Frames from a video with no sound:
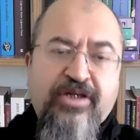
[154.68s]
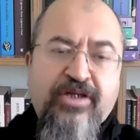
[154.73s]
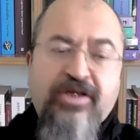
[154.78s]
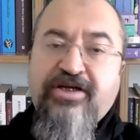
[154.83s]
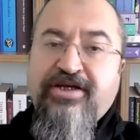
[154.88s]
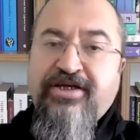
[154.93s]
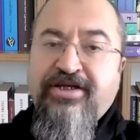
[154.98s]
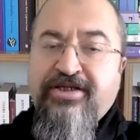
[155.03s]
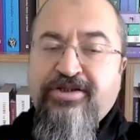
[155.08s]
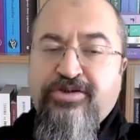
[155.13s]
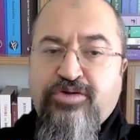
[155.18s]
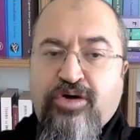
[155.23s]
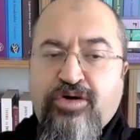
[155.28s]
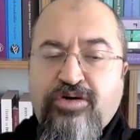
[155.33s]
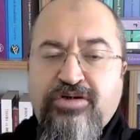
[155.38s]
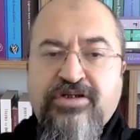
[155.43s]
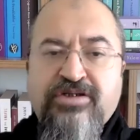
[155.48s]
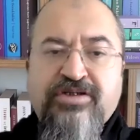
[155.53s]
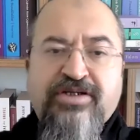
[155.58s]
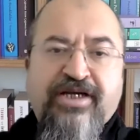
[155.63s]

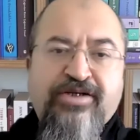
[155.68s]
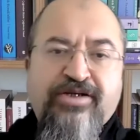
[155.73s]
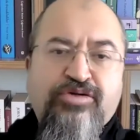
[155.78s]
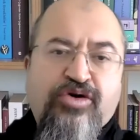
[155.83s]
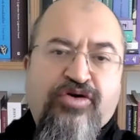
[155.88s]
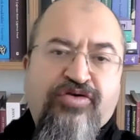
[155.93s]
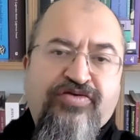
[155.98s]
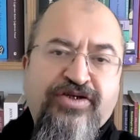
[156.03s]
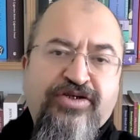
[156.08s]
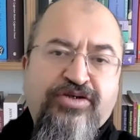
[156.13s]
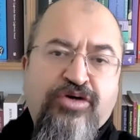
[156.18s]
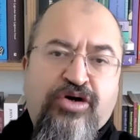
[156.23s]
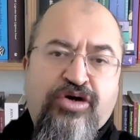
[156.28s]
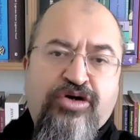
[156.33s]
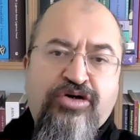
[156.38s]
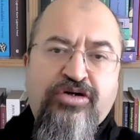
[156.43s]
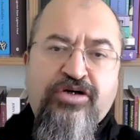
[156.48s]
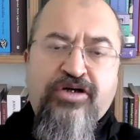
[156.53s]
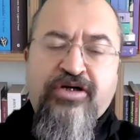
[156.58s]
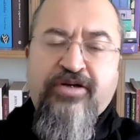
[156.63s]
Internal rate of return
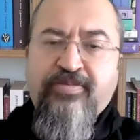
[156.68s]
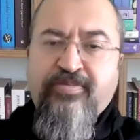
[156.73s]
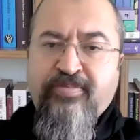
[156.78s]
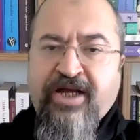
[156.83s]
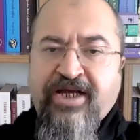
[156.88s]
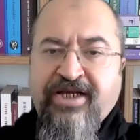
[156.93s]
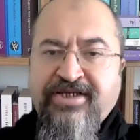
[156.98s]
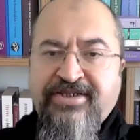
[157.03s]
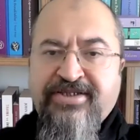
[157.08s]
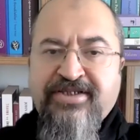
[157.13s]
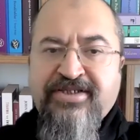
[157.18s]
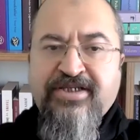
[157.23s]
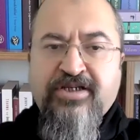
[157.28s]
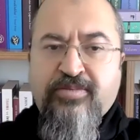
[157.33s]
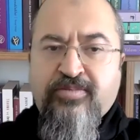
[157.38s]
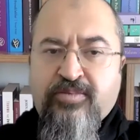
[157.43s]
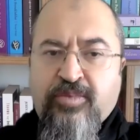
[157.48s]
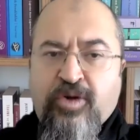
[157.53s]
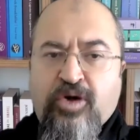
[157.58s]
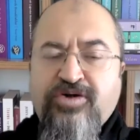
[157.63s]
makes
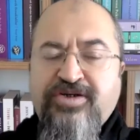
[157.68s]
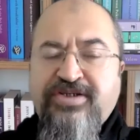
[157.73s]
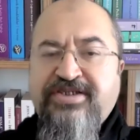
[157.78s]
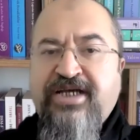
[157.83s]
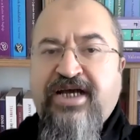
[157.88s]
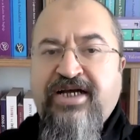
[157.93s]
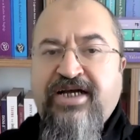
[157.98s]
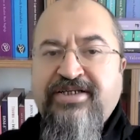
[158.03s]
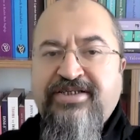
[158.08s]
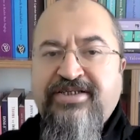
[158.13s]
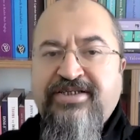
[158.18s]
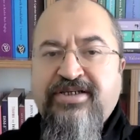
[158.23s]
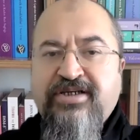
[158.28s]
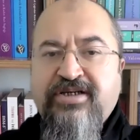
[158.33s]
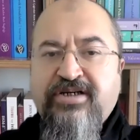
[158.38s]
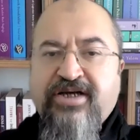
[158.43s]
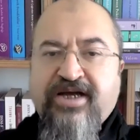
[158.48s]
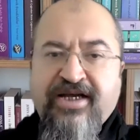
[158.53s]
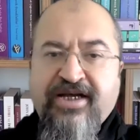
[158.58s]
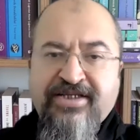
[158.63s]
more sense
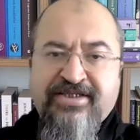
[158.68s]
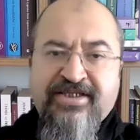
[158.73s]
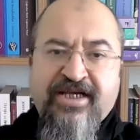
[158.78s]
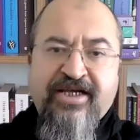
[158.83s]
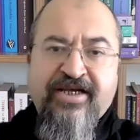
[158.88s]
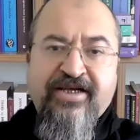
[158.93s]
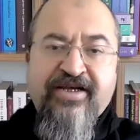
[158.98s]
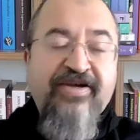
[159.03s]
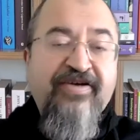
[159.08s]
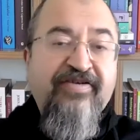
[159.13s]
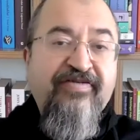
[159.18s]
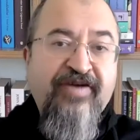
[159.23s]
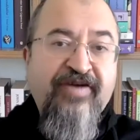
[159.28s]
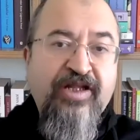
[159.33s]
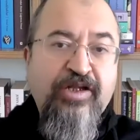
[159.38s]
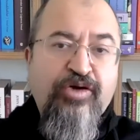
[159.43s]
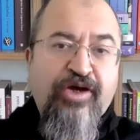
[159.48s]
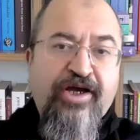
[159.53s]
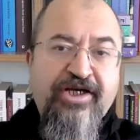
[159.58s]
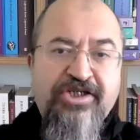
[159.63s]
as a
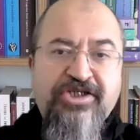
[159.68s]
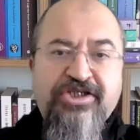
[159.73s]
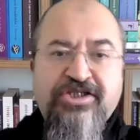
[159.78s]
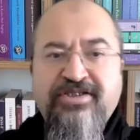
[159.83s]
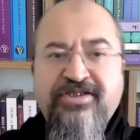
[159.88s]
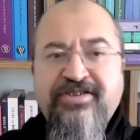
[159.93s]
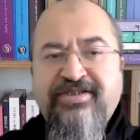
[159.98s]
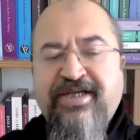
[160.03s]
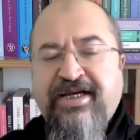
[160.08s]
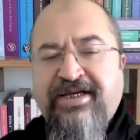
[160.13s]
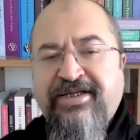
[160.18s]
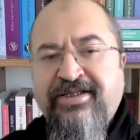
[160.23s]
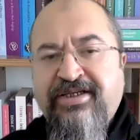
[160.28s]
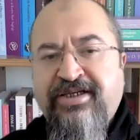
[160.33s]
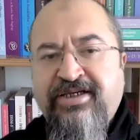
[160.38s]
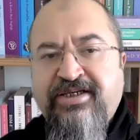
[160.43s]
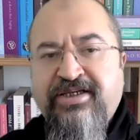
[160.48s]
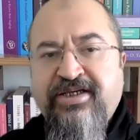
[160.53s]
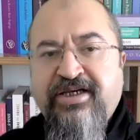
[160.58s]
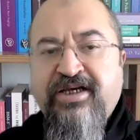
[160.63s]
valuation
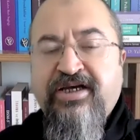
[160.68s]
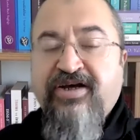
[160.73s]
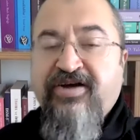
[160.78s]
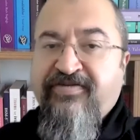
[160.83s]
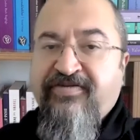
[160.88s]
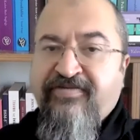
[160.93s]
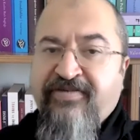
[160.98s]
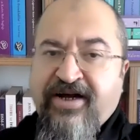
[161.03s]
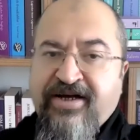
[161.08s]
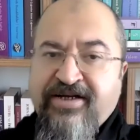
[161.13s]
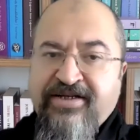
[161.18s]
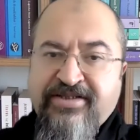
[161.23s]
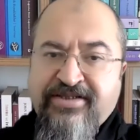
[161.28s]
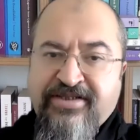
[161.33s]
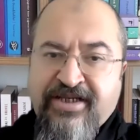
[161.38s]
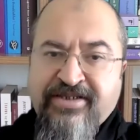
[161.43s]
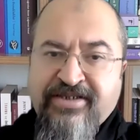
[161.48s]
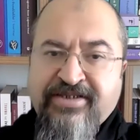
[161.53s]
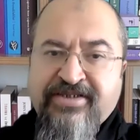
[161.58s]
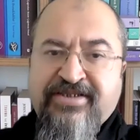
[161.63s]
technique when
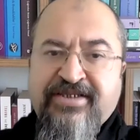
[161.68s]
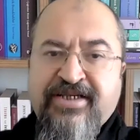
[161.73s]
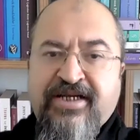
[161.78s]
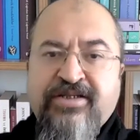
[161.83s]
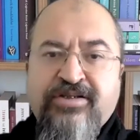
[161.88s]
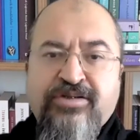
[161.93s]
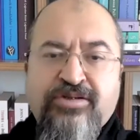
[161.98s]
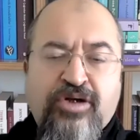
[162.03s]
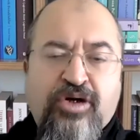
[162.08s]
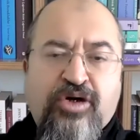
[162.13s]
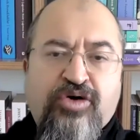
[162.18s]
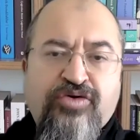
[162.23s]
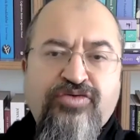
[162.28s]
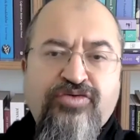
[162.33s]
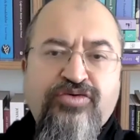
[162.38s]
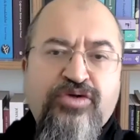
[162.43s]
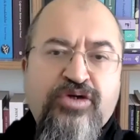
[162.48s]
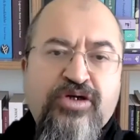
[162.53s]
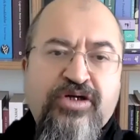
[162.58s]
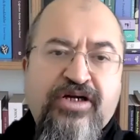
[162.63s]
there is a known
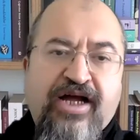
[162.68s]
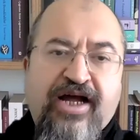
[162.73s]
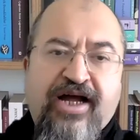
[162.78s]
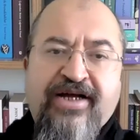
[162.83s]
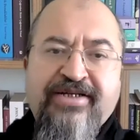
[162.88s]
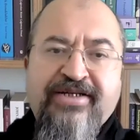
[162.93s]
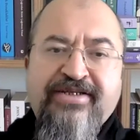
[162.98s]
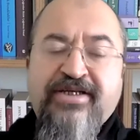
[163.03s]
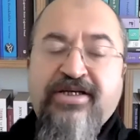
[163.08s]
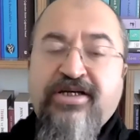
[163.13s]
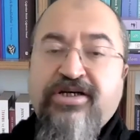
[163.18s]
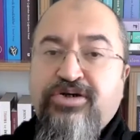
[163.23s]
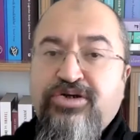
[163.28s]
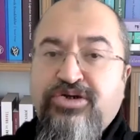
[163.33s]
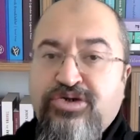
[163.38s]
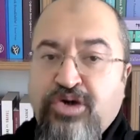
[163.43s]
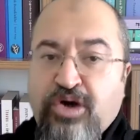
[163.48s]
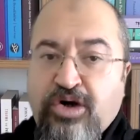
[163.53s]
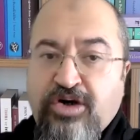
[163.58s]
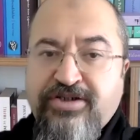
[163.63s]
and
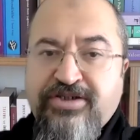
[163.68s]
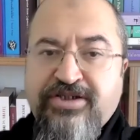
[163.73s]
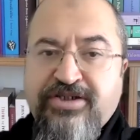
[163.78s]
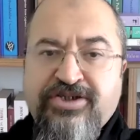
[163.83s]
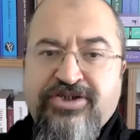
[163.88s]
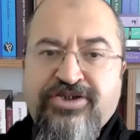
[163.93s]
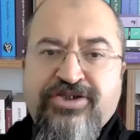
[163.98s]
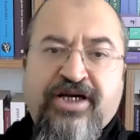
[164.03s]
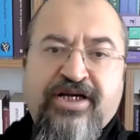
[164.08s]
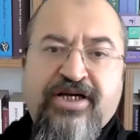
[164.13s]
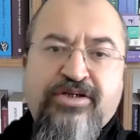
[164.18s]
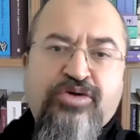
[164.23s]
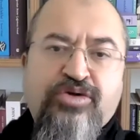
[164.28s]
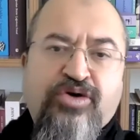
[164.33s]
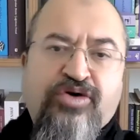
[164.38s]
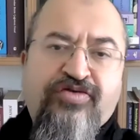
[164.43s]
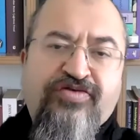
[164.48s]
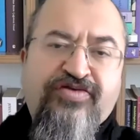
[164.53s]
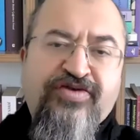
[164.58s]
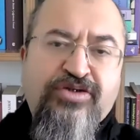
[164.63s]
certain rate
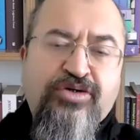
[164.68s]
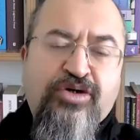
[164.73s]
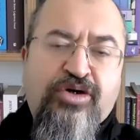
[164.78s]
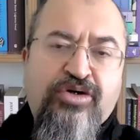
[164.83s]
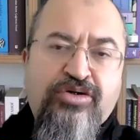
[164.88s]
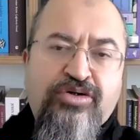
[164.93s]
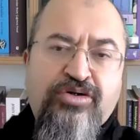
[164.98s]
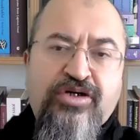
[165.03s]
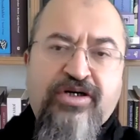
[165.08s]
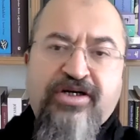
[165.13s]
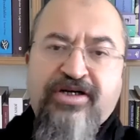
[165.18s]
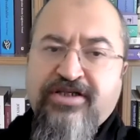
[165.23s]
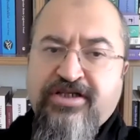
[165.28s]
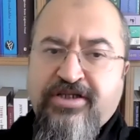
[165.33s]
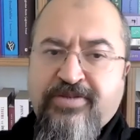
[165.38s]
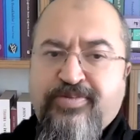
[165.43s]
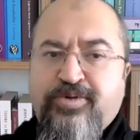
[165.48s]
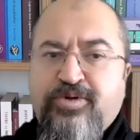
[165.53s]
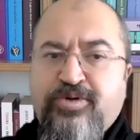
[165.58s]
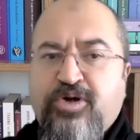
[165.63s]
of return the
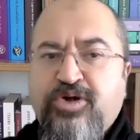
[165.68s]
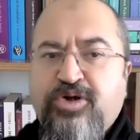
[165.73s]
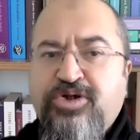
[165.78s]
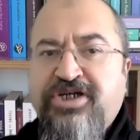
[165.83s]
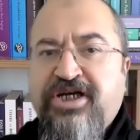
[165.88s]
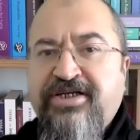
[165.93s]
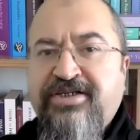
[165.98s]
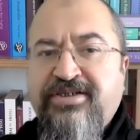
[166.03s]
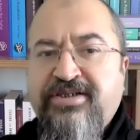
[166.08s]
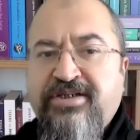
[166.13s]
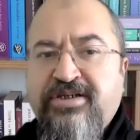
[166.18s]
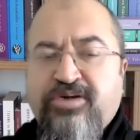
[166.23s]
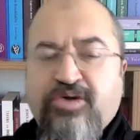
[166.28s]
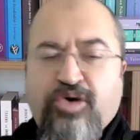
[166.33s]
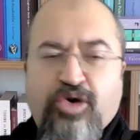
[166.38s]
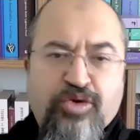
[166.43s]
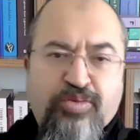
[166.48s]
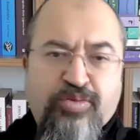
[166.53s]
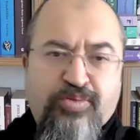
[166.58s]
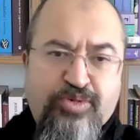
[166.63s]
project
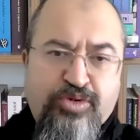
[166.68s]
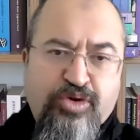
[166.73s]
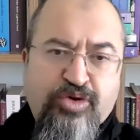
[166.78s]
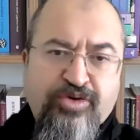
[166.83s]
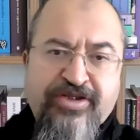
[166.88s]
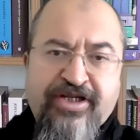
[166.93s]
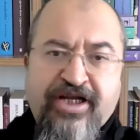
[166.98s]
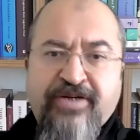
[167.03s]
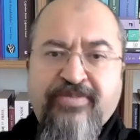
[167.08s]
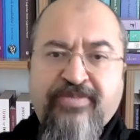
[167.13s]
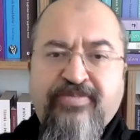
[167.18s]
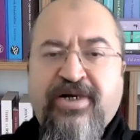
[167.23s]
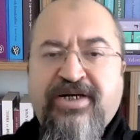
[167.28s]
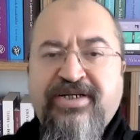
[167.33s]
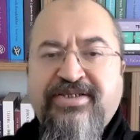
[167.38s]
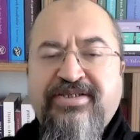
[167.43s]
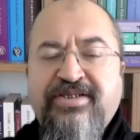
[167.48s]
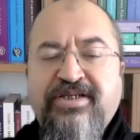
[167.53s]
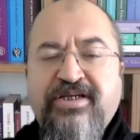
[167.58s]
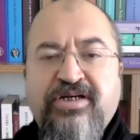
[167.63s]
or product
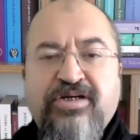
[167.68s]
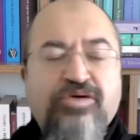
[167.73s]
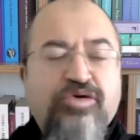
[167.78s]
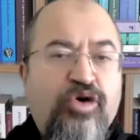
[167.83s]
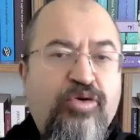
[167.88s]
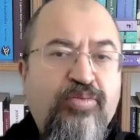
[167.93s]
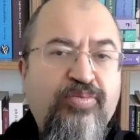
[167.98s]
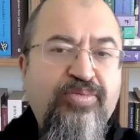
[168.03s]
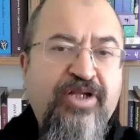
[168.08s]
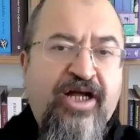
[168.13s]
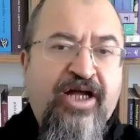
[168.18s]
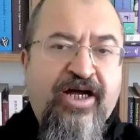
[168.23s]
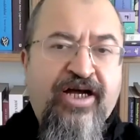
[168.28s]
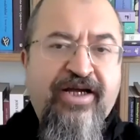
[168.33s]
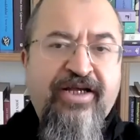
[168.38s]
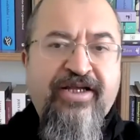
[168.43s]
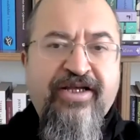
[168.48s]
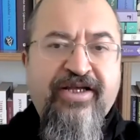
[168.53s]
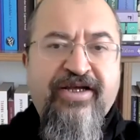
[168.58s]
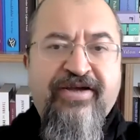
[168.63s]
must
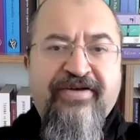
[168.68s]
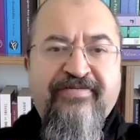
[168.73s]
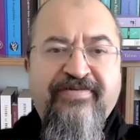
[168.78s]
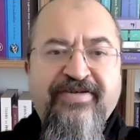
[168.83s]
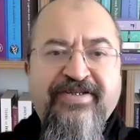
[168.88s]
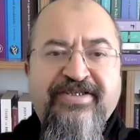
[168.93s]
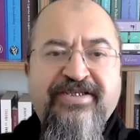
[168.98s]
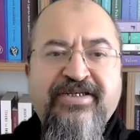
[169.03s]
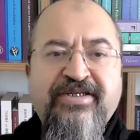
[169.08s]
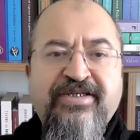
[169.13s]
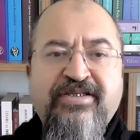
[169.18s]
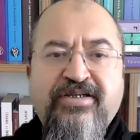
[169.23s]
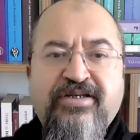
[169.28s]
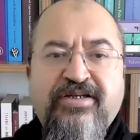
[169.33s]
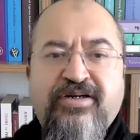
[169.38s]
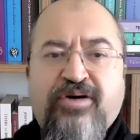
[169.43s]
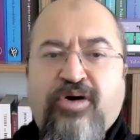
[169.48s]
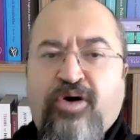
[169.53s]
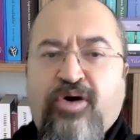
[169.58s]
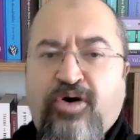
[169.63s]
comply with in
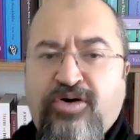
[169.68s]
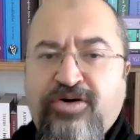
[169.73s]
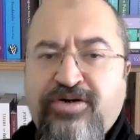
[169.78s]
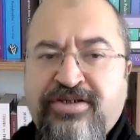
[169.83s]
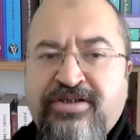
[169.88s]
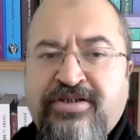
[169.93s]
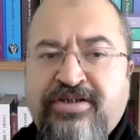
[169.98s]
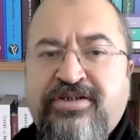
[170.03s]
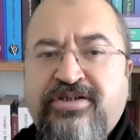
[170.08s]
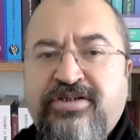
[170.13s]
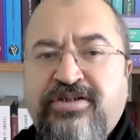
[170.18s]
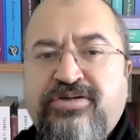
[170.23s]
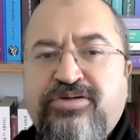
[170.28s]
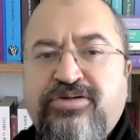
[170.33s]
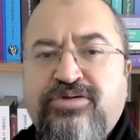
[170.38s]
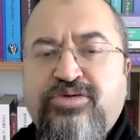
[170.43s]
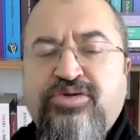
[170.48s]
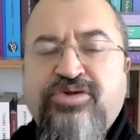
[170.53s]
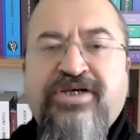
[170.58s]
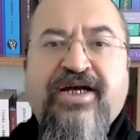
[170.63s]
order
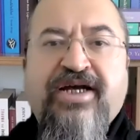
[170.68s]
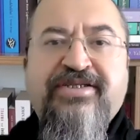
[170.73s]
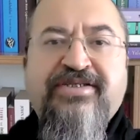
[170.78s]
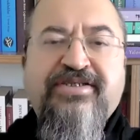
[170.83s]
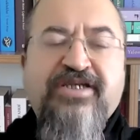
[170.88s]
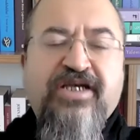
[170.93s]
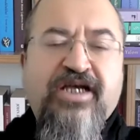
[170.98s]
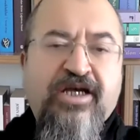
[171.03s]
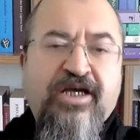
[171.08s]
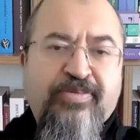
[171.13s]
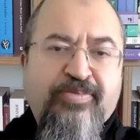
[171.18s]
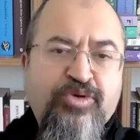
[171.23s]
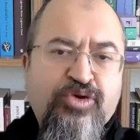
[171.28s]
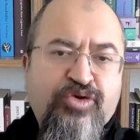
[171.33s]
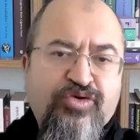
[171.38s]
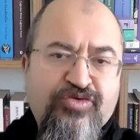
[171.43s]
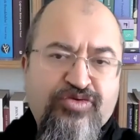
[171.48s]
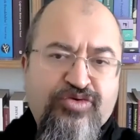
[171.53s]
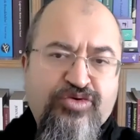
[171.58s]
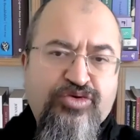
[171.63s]
to get
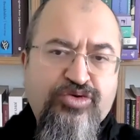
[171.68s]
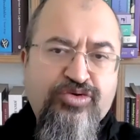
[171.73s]
approved.